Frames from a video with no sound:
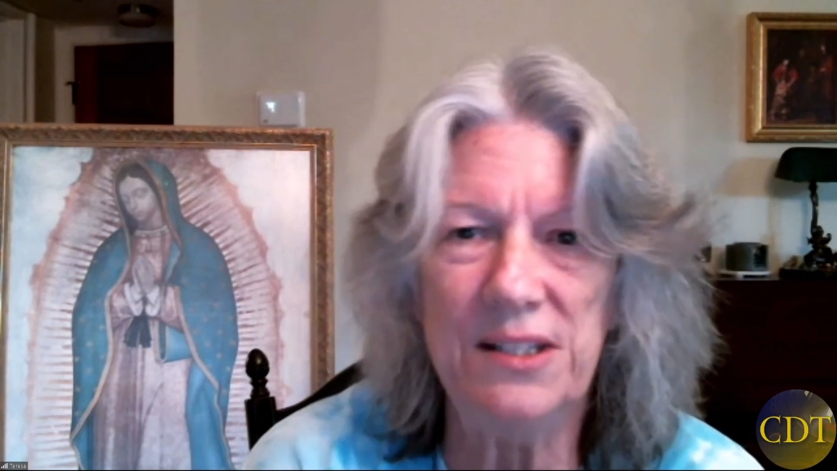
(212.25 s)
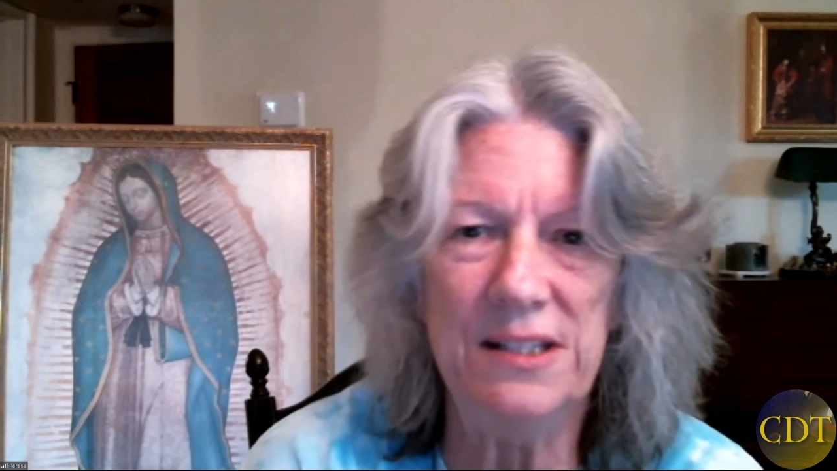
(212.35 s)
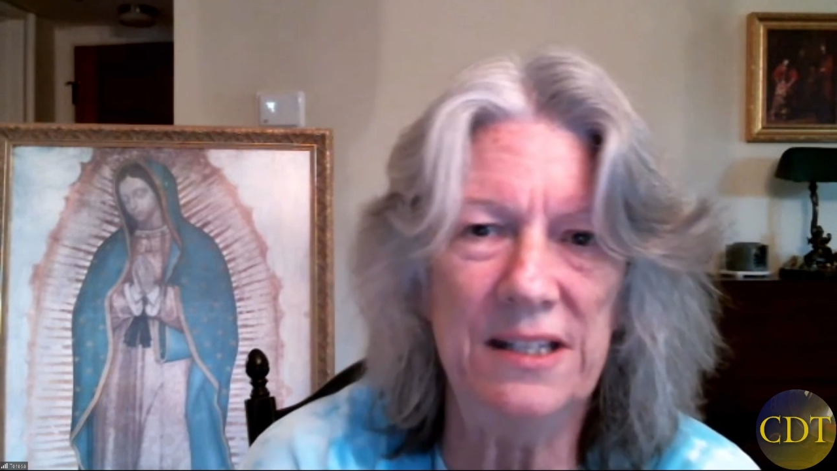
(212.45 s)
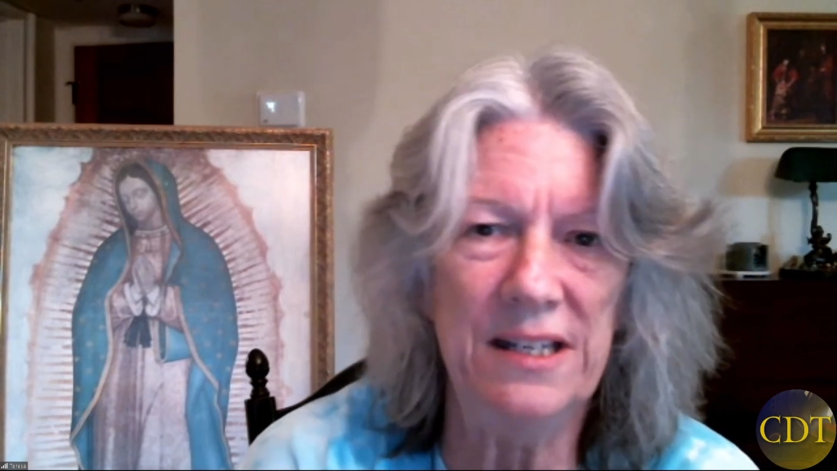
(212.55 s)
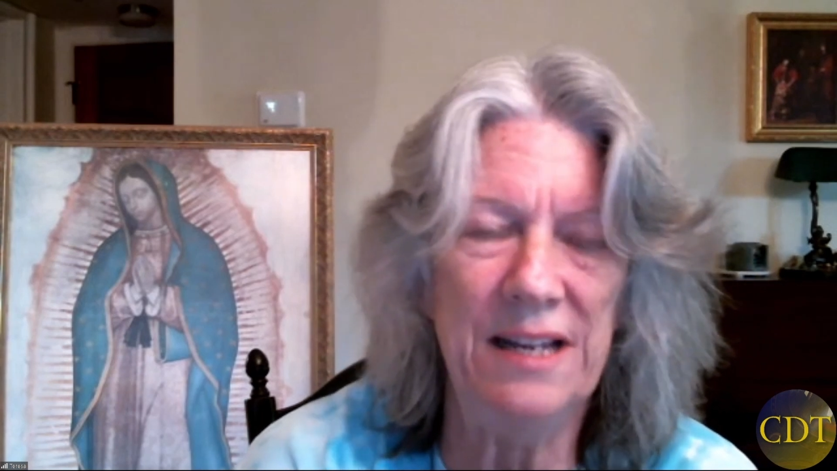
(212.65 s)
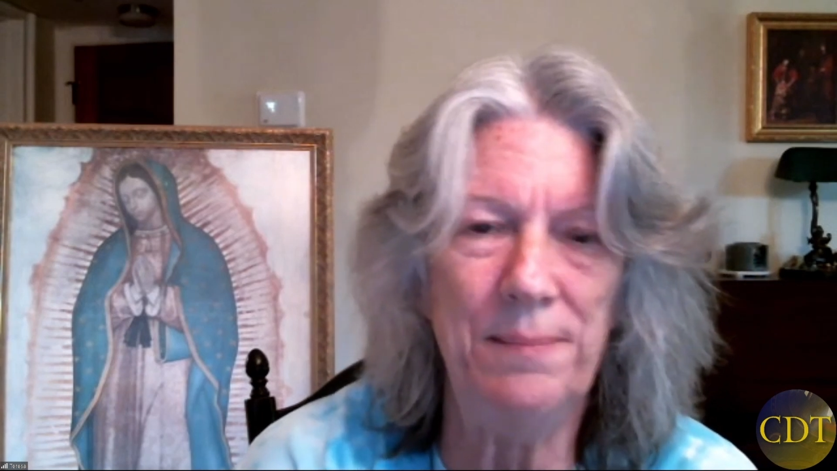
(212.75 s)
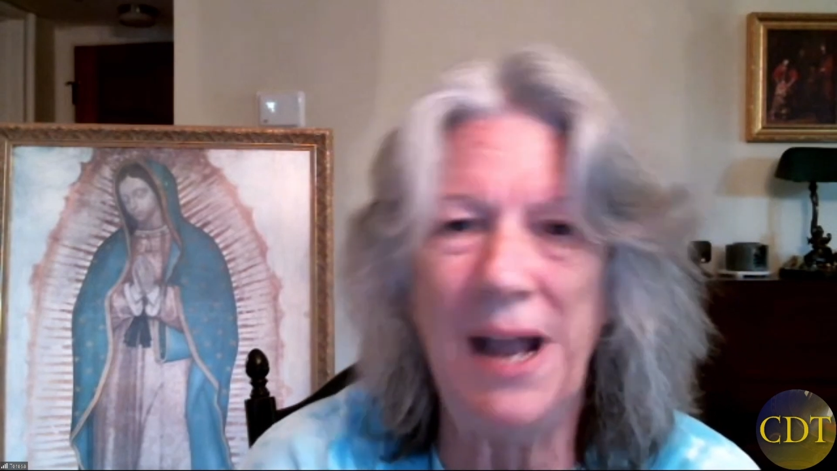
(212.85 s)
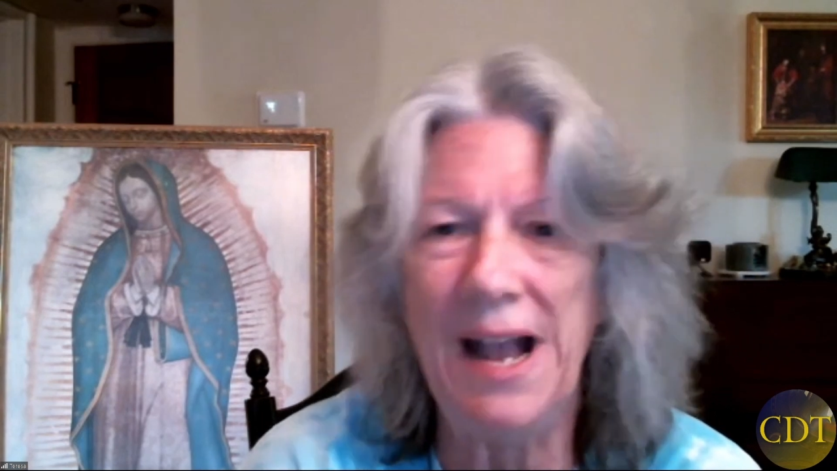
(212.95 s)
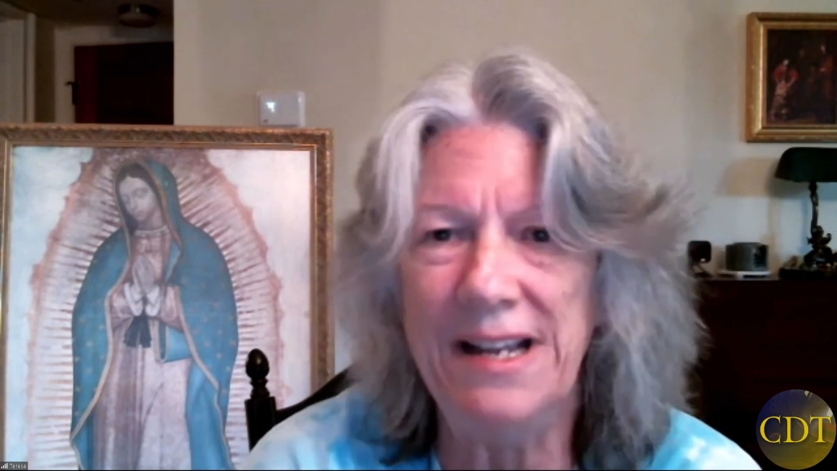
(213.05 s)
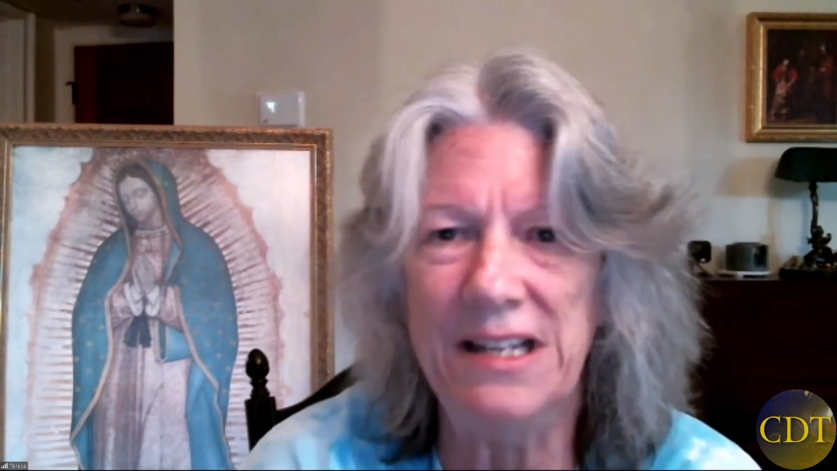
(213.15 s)
and then they
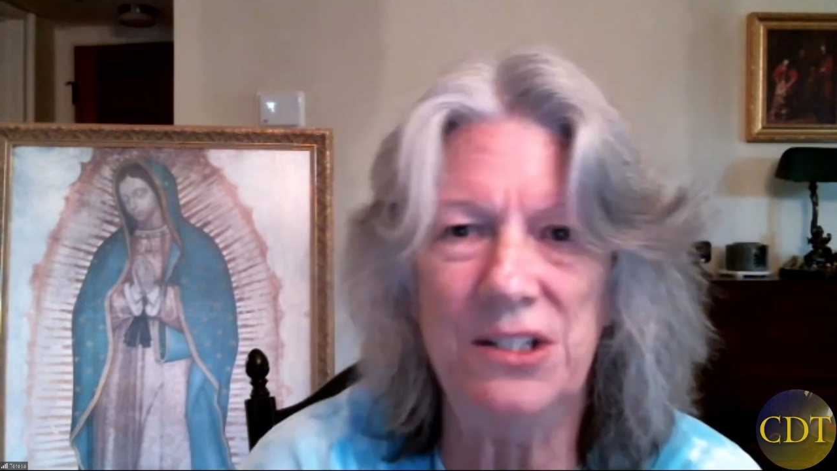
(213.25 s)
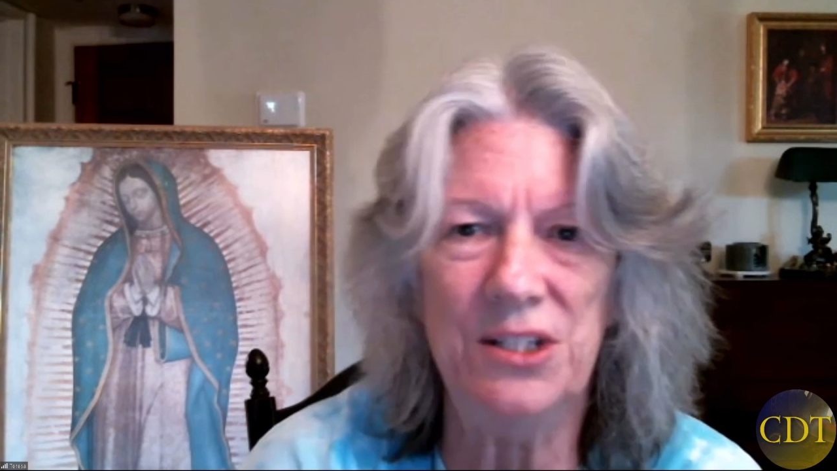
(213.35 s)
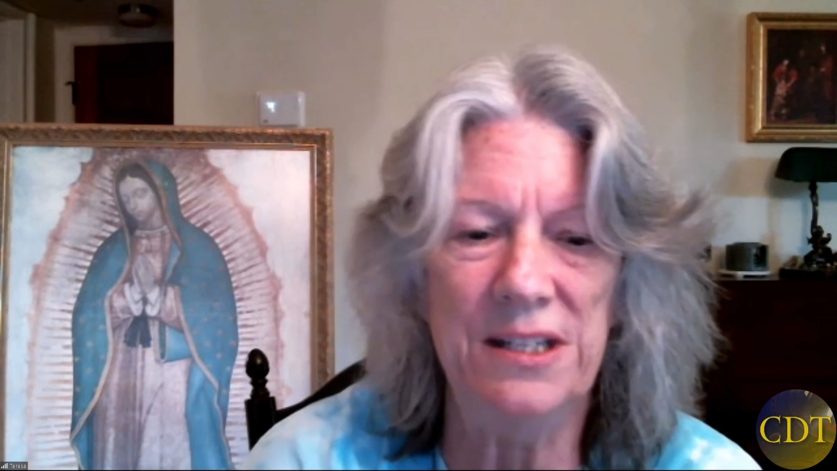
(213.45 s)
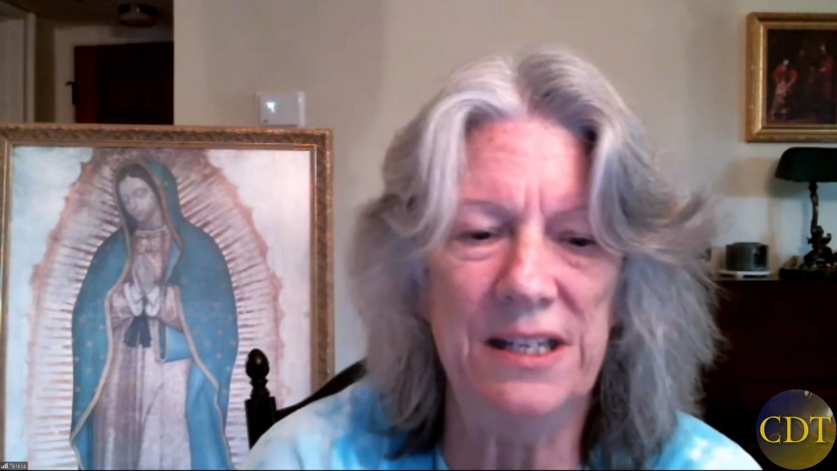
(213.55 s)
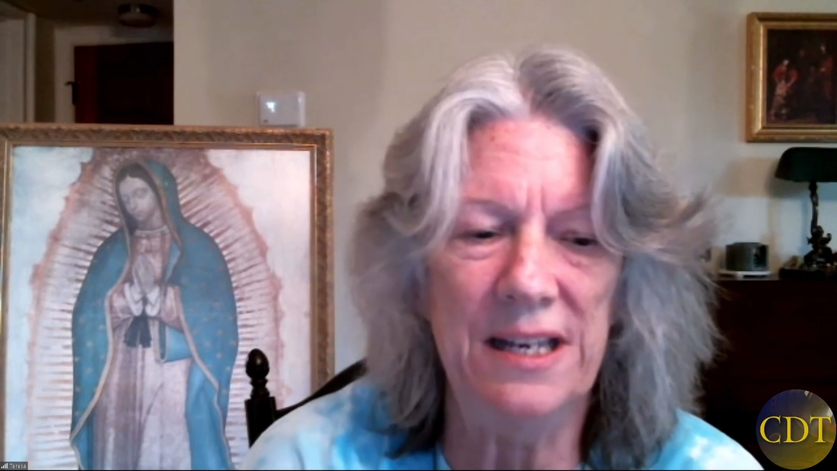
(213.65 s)
package, and then